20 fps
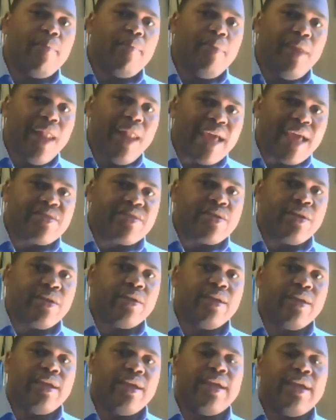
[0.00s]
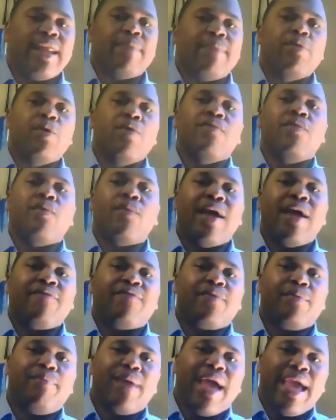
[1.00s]
pleasure and they move away
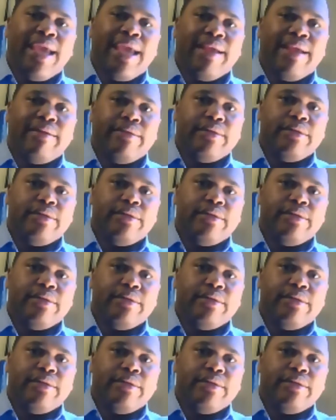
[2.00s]
from pain.